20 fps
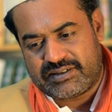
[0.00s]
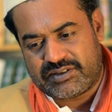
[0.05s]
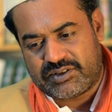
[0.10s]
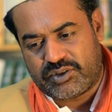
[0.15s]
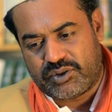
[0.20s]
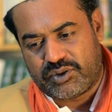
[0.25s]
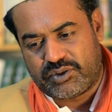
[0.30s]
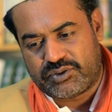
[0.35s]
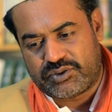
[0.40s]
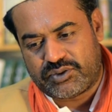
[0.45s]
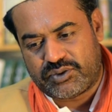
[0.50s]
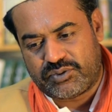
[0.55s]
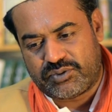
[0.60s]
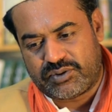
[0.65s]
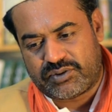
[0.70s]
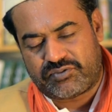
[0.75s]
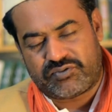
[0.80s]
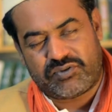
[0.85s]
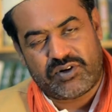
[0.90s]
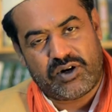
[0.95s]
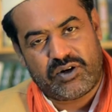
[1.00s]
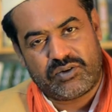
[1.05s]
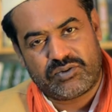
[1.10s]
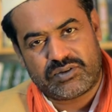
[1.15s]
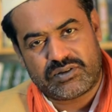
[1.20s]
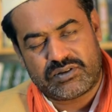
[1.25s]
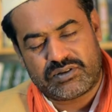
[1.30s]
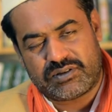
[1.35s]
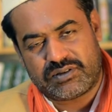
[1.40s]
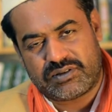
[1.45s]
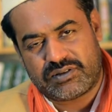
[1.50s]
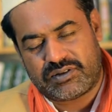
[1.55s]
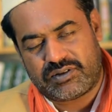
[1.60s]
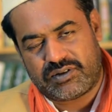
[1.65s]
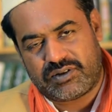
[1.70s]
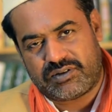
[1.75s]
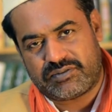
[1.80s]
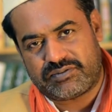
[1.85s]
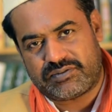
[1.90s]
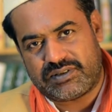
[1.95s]
those who were fond
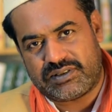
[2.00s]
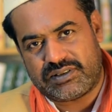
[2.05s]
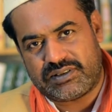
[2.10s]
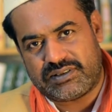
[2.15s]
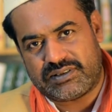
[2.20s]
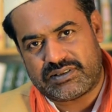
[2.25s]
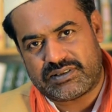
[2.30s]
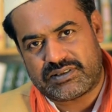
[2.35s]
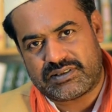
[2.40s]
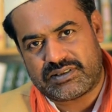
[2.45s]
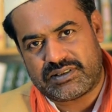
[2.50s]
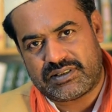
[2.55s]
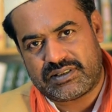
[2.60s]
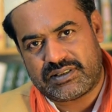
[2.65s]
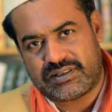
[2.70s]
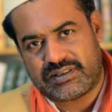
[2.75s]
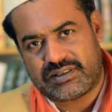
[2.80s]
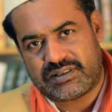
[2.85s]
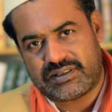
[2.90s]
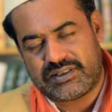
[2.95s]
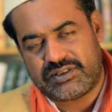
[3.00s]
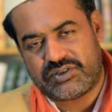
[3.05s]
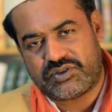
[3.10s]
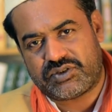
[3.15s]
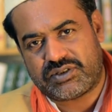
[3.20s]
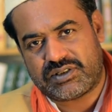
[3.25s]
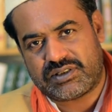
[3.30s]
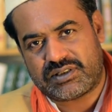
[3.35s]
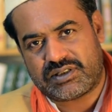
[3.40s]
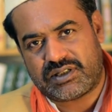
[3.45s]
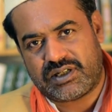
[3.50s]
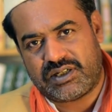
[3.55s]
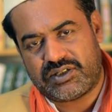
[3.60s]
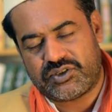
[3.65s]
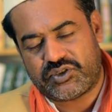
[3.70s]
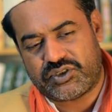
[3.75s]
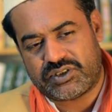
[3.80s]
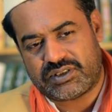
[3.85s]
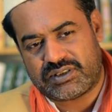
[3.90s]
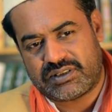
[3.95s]
of these Eastern
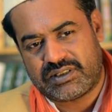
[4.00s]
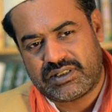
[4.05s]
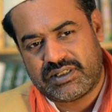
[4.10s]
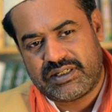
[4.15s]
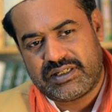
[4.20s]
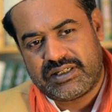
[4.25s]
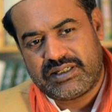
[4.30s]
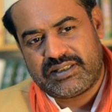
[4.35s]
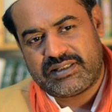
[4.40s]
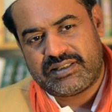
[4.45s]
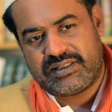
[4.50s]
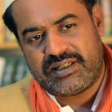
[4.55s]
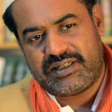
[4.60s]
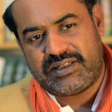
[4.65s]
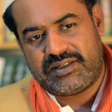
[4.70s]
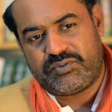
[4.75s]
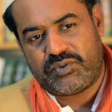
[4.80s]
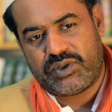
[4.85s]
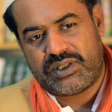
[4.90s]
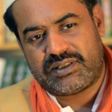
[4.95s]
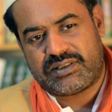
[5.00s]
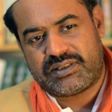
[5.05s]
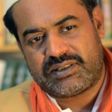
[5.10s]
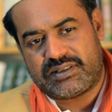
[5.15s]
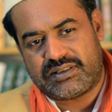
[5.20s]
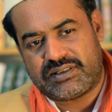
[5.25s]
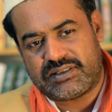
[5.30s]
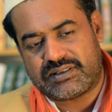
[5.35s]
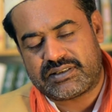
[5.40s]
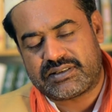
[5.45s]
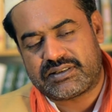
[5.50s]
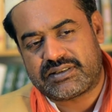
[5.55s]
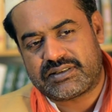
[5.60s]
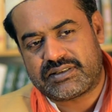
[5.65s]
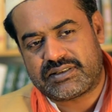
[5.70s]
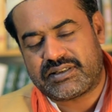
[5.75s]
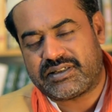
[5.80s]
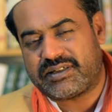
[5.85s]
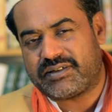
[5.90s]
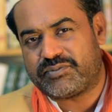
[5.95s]
culture, they invented this
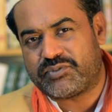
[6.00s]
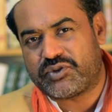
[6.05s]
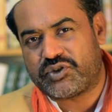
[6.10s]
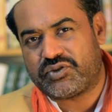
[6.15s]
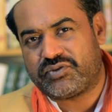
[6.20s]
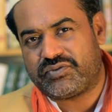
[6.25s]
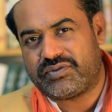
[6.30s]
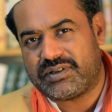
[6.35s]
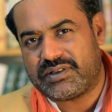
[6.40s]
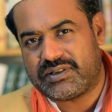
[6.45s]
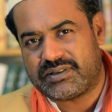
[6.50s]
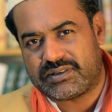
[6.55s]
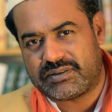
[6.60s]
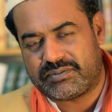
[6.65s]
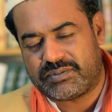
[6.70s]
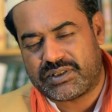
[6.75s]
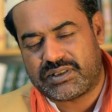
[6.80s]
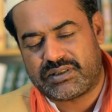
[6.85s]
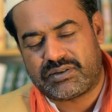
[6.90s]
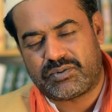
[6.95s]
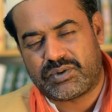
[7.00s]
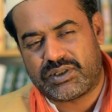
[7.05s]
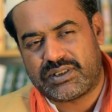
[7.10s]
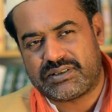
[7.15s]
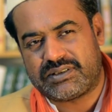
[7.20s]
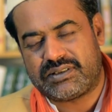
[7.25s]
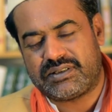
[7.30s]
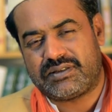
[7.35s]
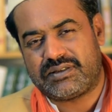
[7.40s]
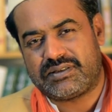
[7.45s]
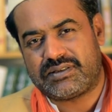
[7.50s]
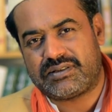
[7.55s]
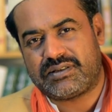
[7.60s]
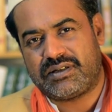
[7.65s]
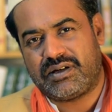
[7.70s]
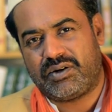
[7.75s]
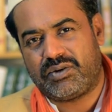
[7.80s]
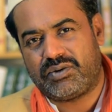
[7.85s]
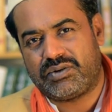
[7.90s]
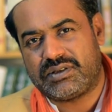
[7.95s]
term Sufism. Otherwise, there is
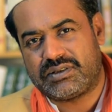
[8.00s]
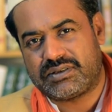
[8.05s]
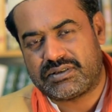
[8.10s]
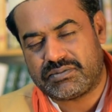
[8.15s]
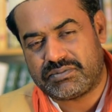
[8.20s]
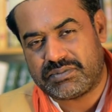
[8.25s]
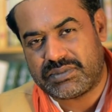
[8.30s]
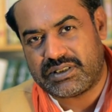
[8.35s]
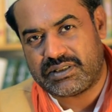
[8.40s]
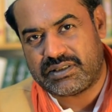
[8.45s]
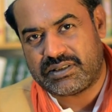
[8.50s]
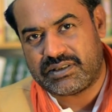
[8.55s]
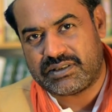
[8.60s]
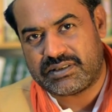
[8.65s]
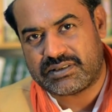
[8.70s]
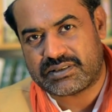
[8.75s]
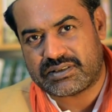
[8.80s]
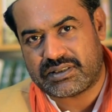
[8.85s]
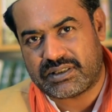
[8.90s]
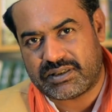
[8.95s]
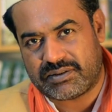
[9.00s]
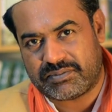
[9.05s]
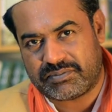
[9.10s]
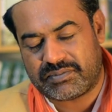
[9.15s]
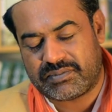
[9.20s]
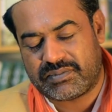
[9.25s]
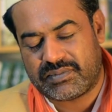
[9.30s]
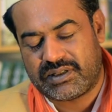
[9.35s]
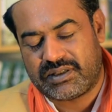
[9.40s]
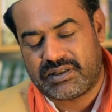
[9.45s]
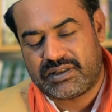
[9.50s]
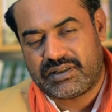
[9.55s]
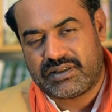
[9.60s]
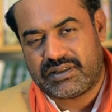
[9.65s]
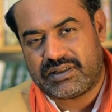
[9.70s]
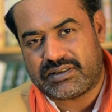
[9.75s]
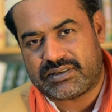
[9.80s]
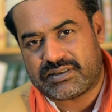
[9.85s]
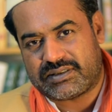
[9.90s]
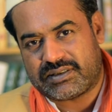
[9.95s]
no ism in Islam
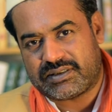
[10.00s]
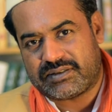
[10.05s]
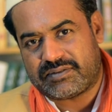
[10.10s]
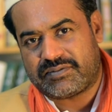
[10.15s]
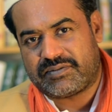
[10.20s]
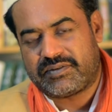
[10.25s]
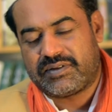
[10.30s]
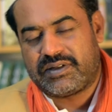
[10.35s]
itself.